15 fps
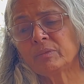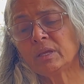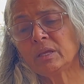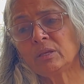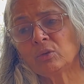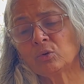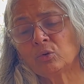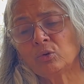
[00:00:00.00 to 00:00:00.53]

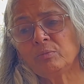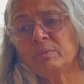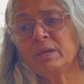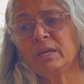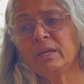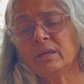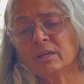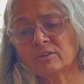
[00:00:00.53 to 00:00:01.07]
it could
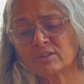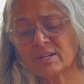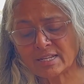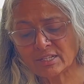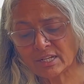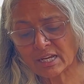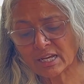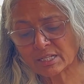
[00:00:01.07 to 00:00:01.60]
be a
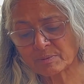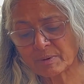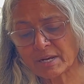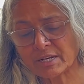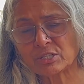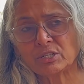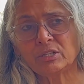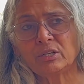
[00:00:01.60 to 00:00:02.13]
tragic
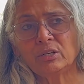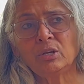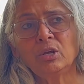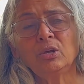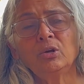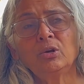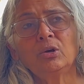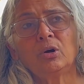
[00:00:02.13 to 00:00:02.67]
expression
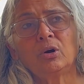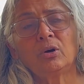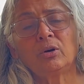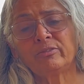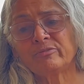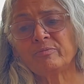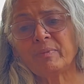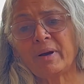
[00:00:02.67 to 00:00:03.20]
of
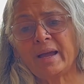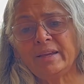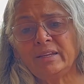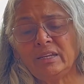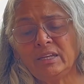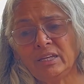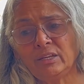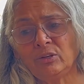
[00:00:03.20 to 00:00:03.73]
my
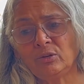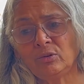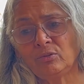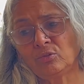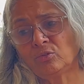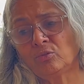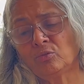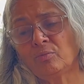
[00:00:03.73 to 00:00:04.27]
need
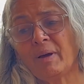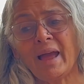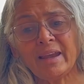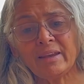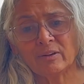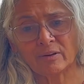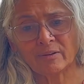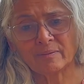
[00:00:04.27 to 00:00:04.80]
to
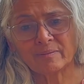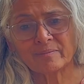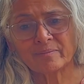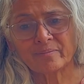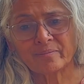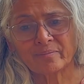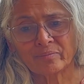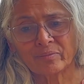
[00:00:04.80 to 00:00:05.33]
matter
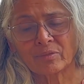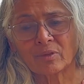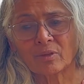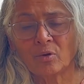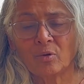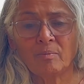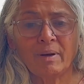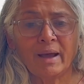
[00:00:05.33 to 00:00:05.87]

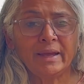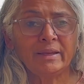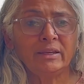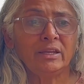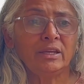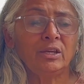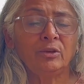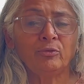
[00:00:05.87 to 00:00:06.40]
or my
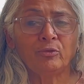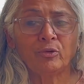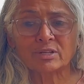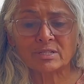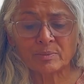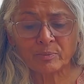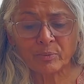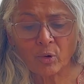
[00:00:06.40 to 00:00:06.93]
need for
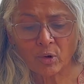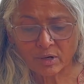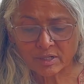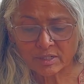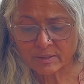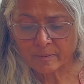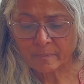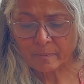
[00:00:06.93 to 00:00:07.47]
support.
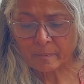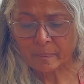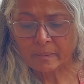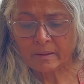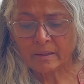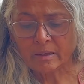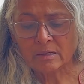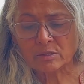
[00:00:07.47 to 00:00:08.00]

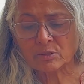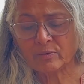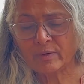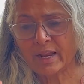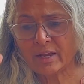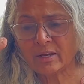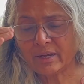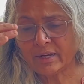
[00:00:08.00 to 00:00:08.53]
So when
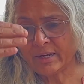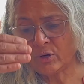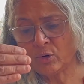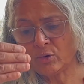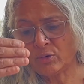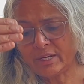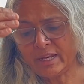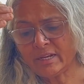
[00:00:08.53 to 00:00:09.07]
I can
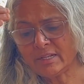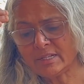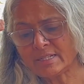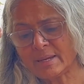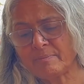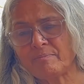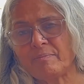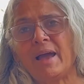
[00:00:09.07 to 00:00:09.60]
go take a
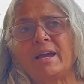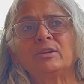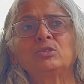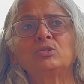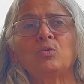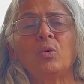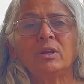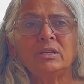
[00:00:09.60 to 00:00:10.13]
step back
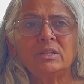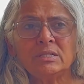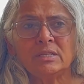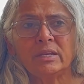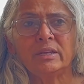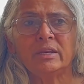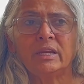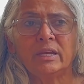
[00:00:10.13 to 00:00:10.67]
to what is the
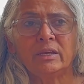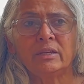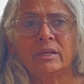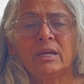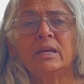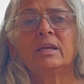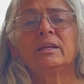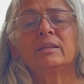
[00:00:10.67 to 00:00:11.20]
need,
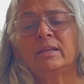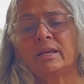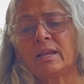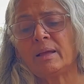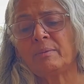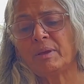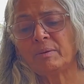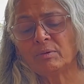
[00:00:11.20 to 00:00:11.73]
then
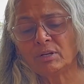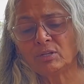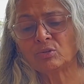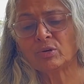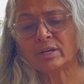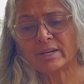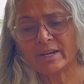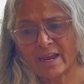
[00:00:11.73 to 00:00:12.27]
I'm able to
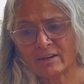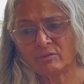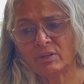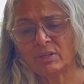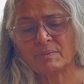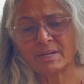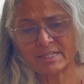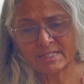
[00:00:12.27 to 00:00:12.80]
connect
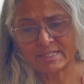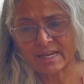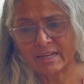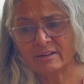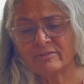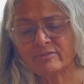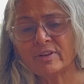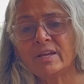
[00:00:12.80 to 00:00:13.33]
with
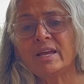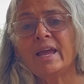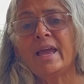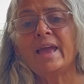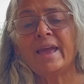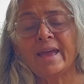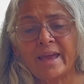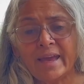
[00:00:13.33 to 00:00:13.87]
myself
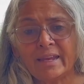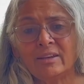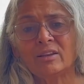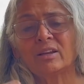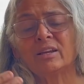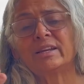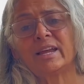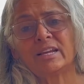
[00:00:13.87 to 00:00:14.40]
and
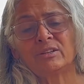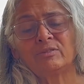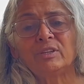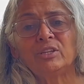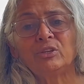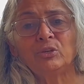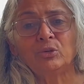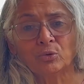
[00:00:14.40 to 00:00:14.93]
connect
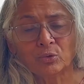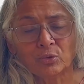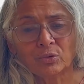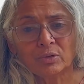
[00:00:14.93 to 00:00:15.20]
with you,